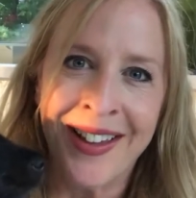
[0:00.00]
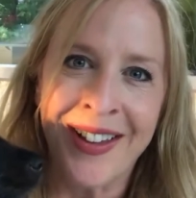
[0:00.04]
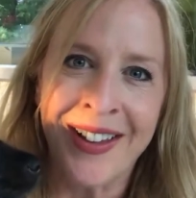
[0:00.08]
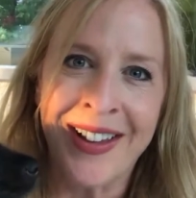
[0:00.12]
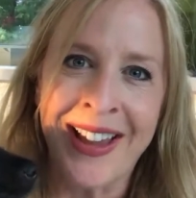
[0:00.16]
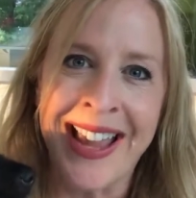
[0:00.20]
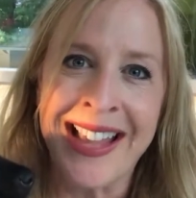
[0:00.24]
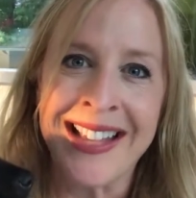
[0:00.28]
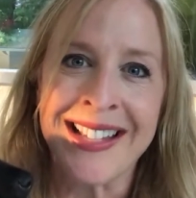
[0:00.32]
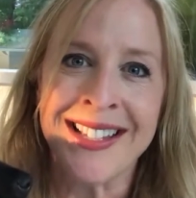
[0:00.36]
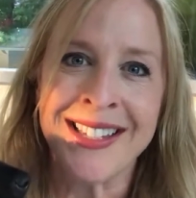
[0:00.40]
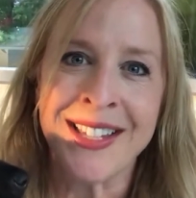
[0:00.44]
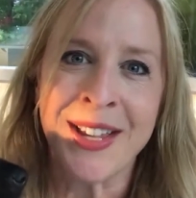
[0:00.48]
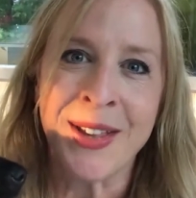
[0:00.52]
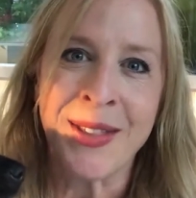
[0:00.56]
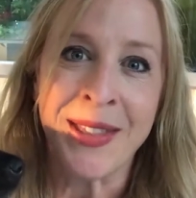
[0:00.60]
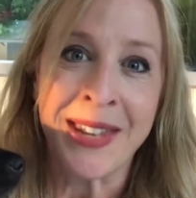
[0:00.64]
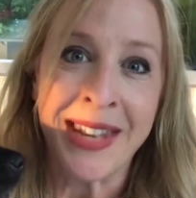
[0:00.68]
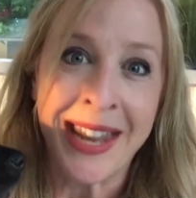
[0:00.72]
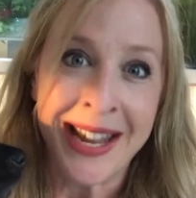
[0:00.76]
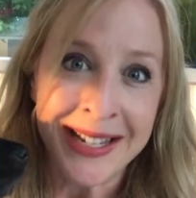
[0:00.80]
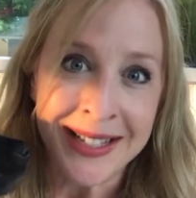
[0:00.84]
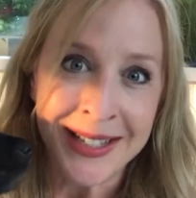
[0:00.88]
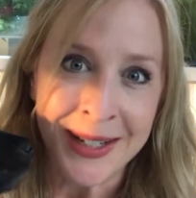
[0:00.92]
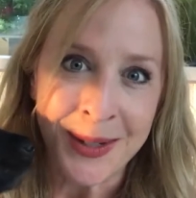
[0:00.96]
Okay, so
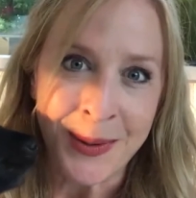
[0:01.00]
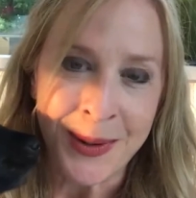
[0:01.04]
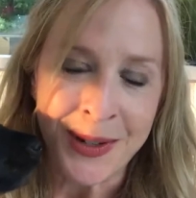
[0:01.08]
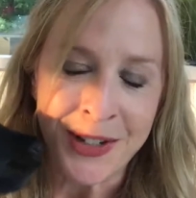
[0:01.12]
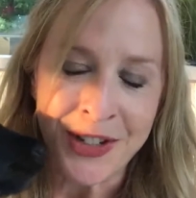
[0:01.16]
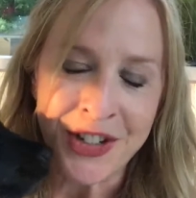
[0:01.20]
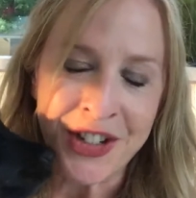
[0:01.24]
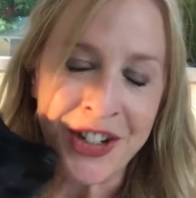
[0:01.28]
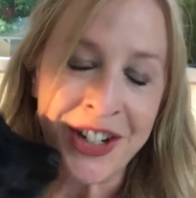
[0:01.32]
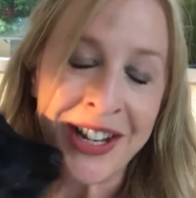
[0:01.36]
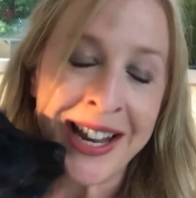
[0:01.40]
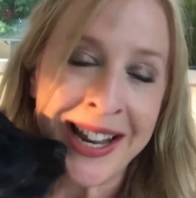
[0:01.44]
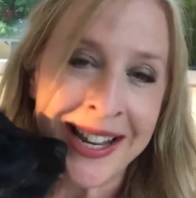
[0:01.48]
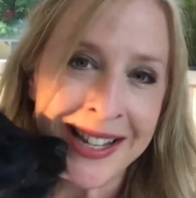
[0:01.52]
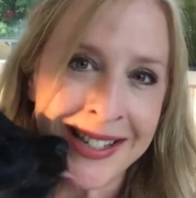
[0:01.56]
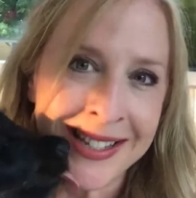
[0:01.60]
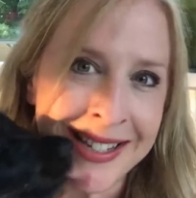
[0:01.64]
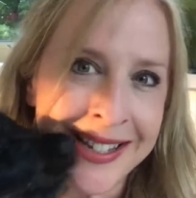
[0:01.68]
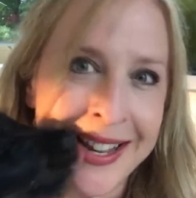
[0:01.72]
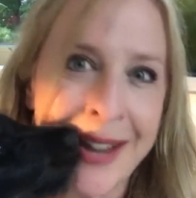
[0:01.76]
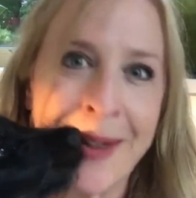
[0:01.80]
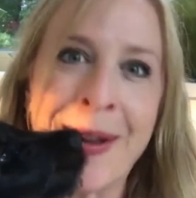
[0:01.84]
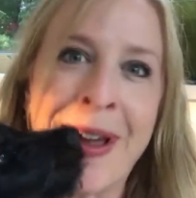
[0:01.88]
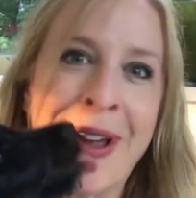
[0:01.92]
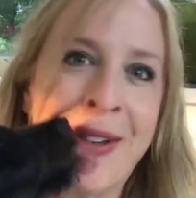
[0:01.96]
the next question is,
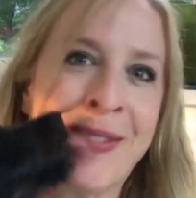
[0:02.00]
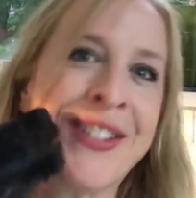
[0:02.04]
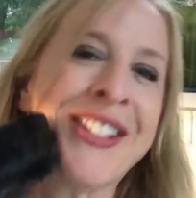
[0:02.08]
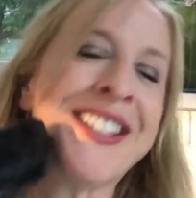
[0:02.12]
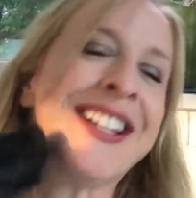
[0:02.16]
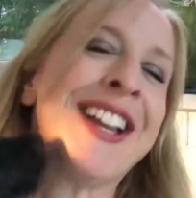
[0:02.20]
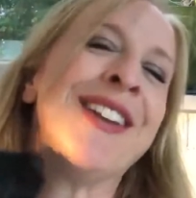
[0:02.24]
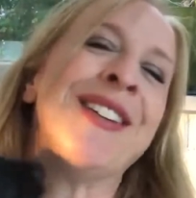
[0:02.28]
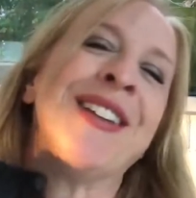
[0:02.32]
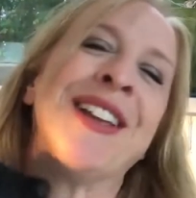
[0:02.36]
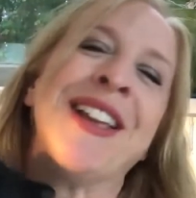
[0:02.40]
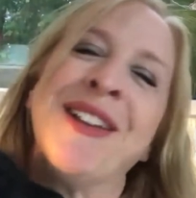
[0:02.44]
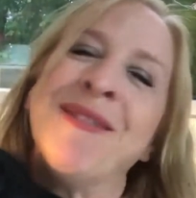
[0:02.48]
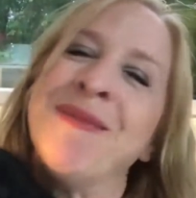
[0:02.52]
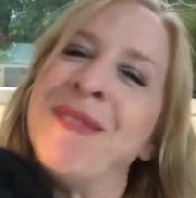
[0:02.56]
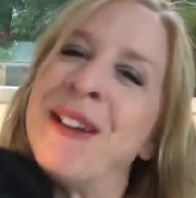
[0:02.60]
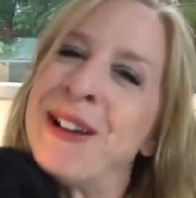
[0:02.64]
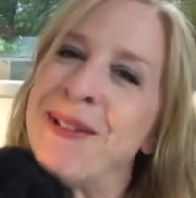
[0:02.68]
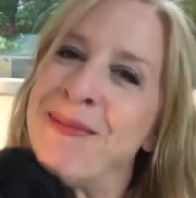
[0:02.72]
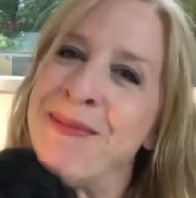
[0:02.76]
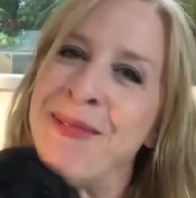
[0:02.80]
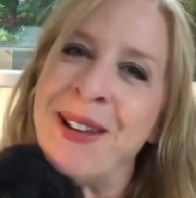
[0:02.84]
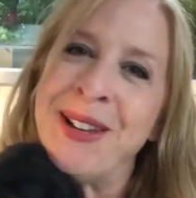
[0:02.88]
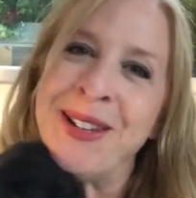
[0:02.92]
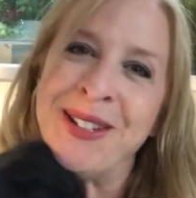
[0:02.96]
and now I have to start looking at my
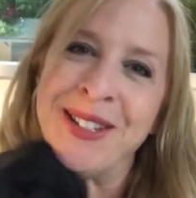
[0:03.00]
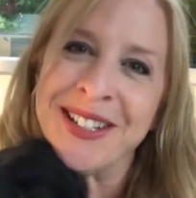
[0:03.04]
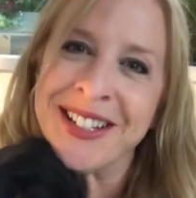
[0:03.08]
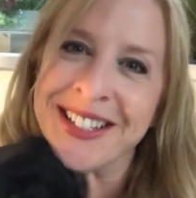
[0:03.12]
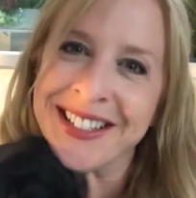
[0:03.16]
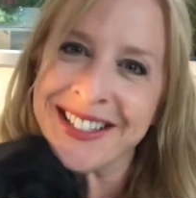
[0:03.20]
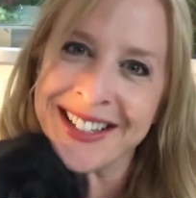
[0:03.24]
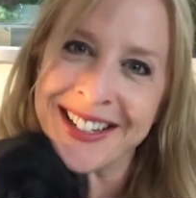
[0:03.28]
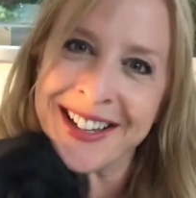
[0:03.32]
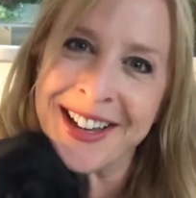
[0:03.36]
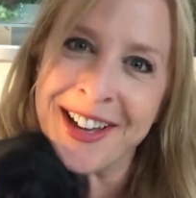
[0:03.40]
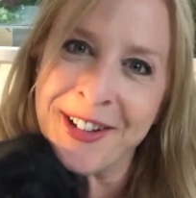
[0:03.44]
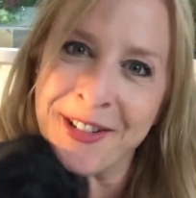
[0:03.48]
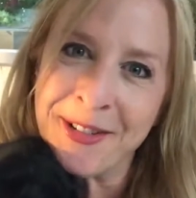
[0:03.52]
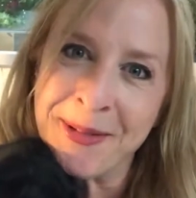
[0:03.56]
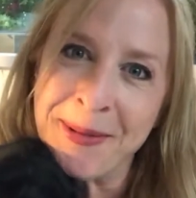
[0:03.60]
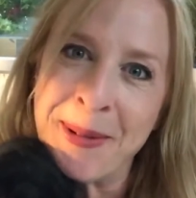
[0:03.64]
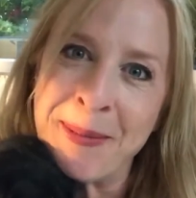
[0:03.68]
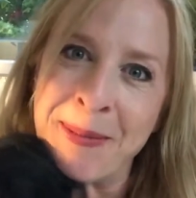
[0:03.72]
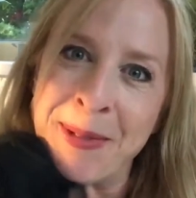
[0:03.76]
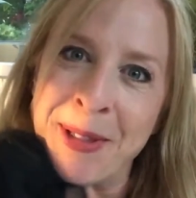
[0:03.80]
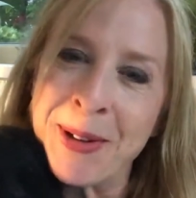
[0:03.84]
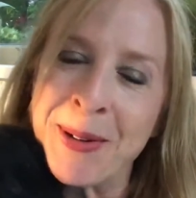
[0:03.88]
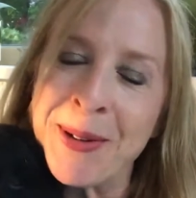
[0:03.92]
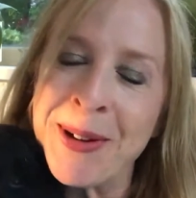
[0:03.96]
computer because I can't
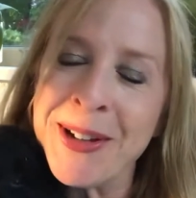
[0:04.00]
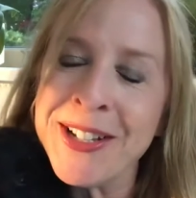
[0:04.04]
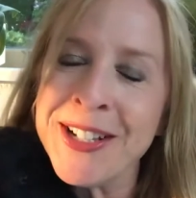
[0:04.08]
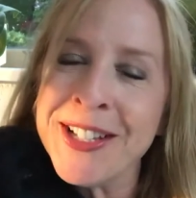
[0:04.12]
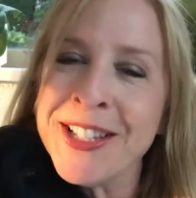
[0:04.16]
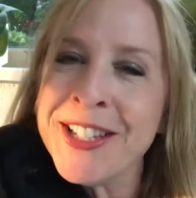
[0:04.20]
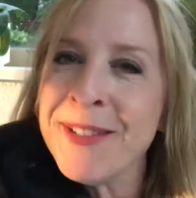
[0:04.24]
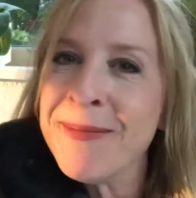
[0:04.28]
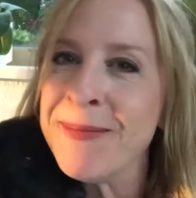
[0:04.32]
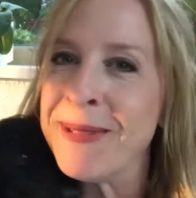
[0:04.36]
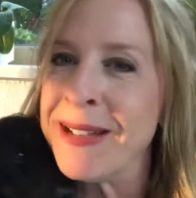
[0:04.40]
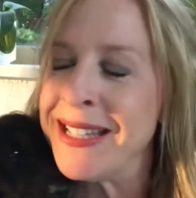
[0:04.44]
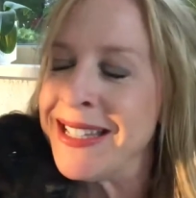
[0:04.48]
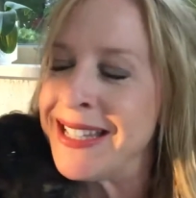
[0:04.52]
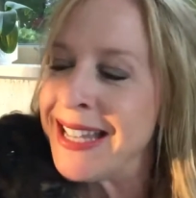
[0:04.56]
remember the questions I've been